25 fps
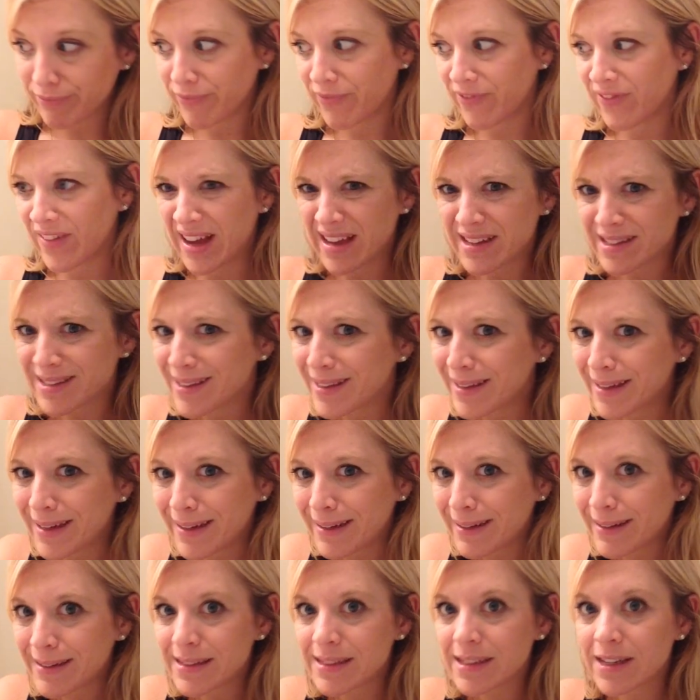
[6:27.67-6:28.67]

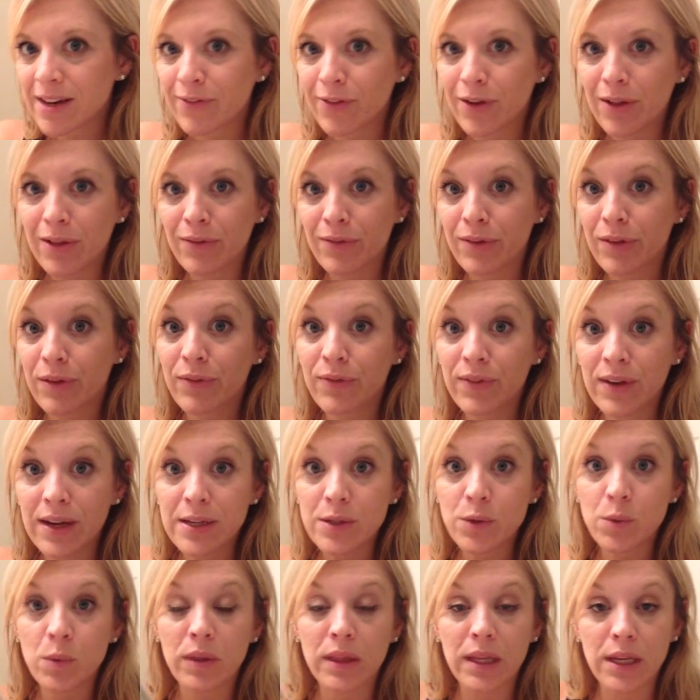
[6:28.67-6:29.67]
Vaseline and stuff all over their
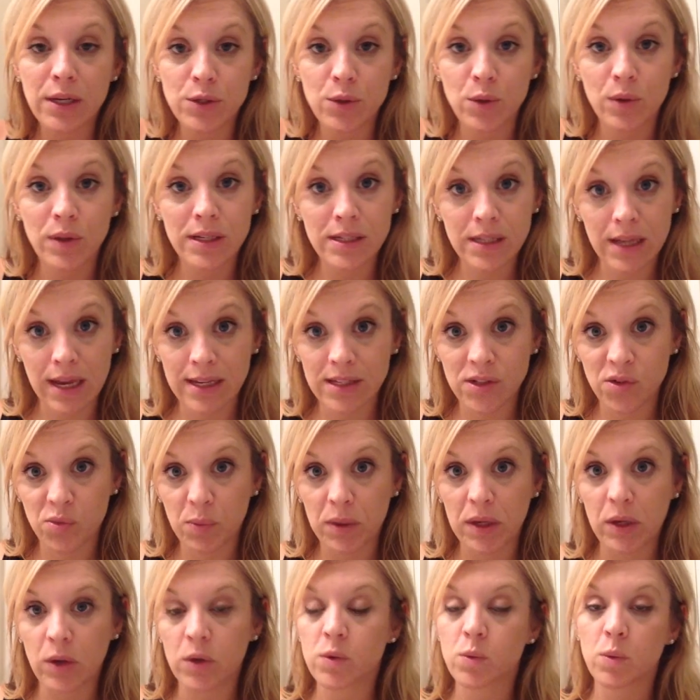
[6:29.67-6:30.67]
face when they do these kinds of
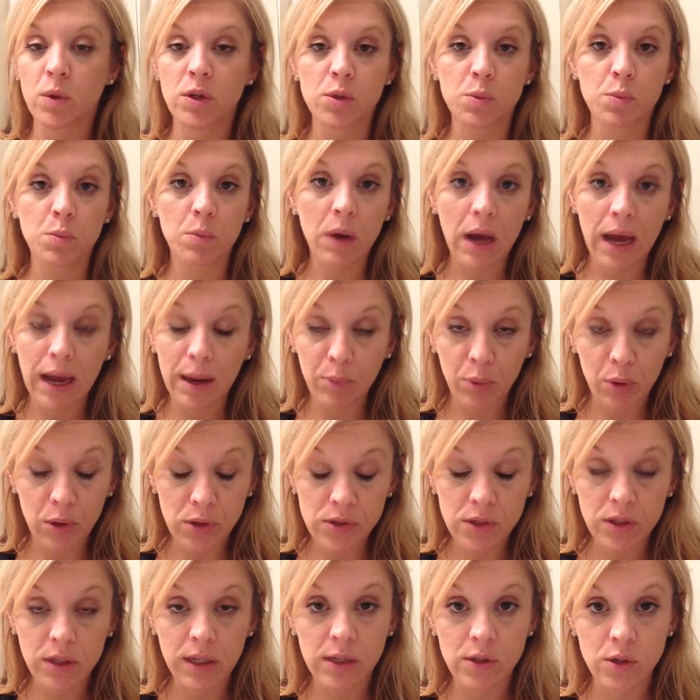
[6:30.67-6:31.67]
peels, which I
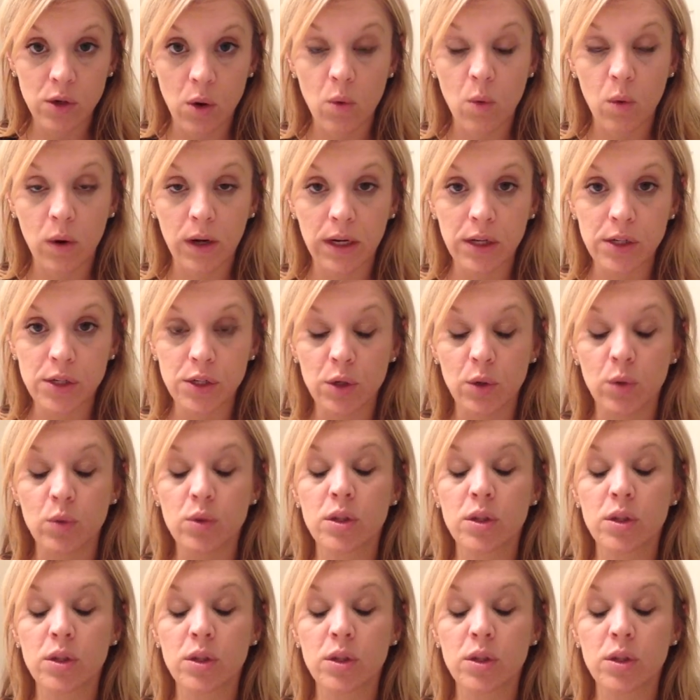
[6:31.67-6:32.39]
personally don't want to do.